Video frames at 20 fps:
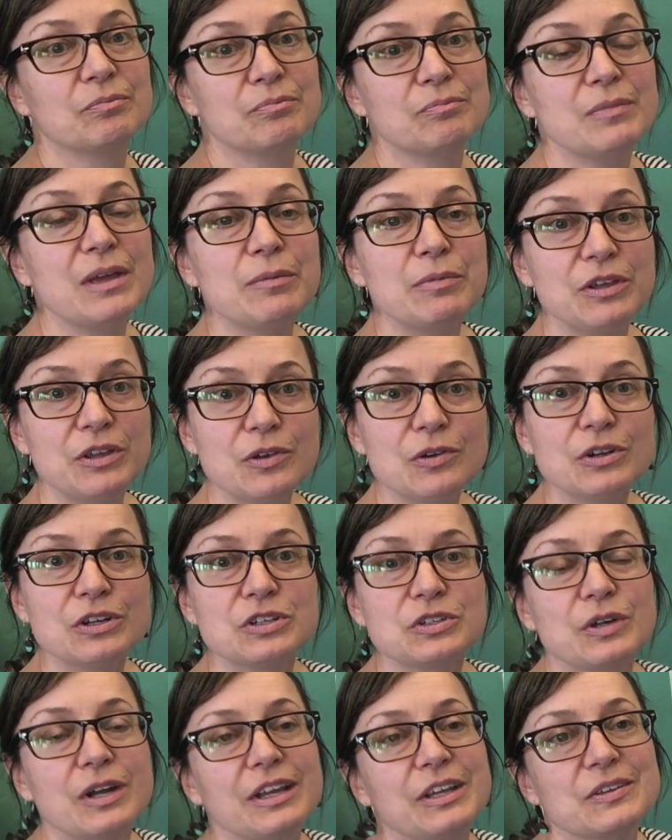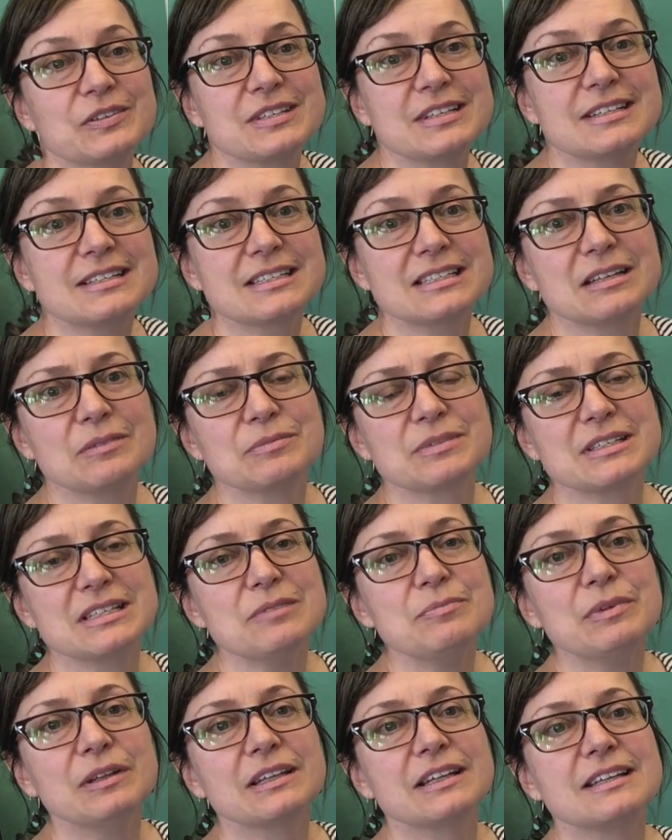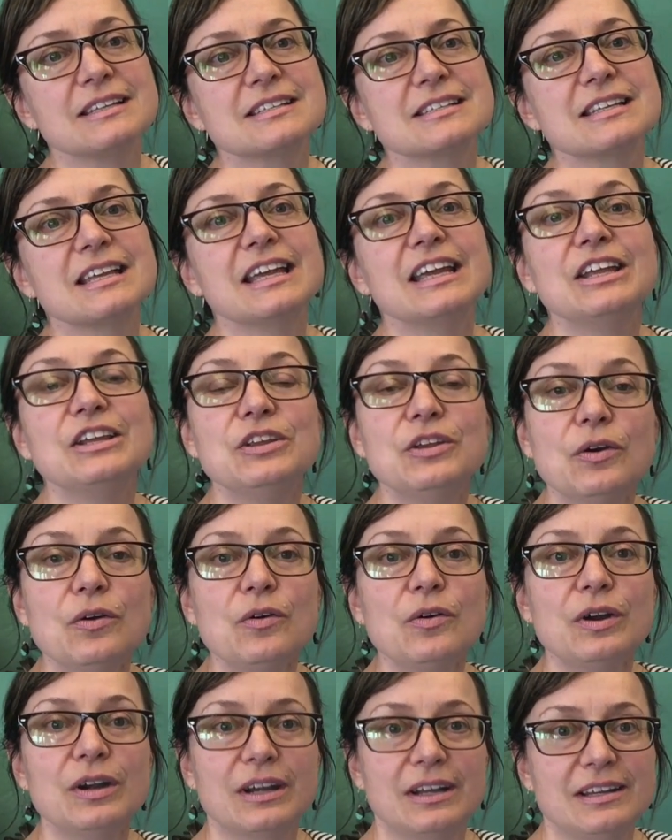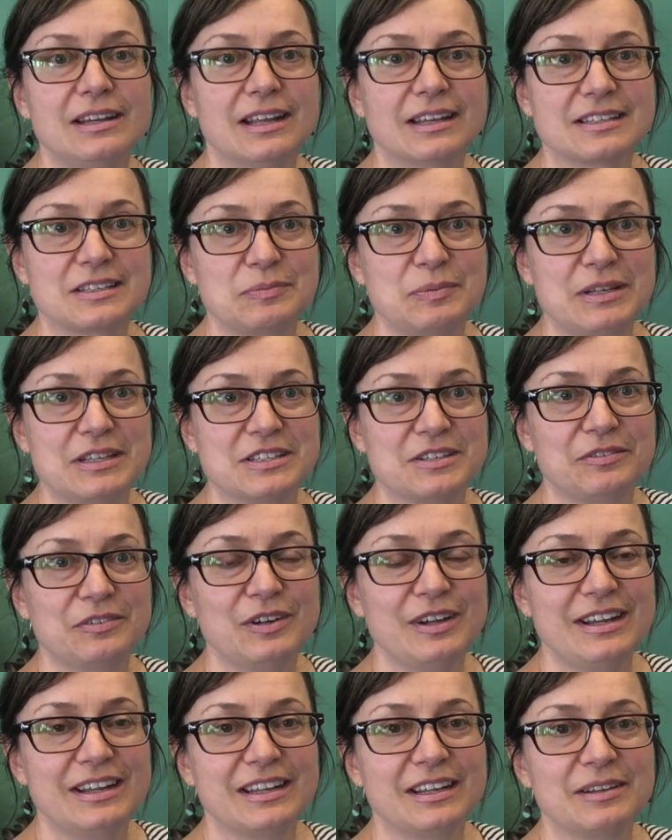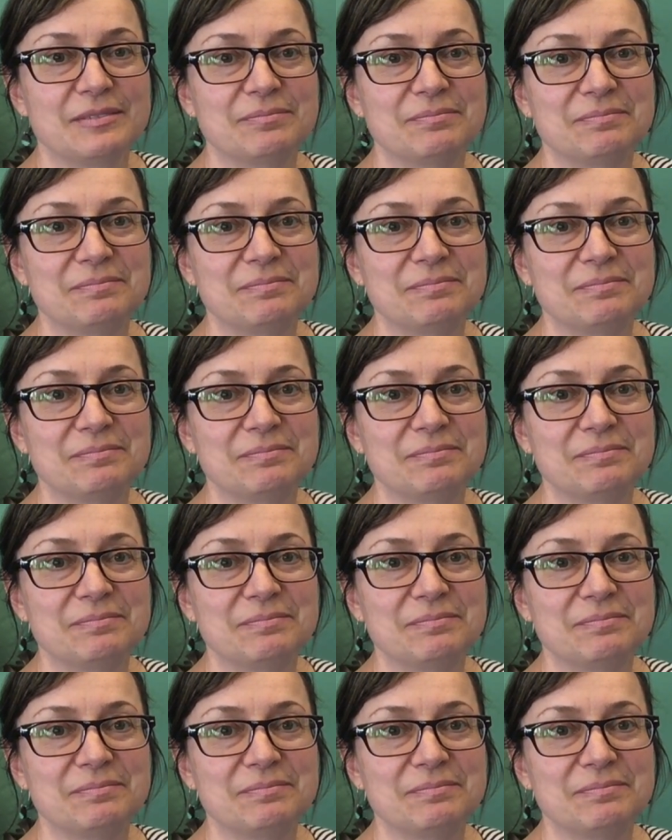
Maybe you could try using some similes in your next piece of writing.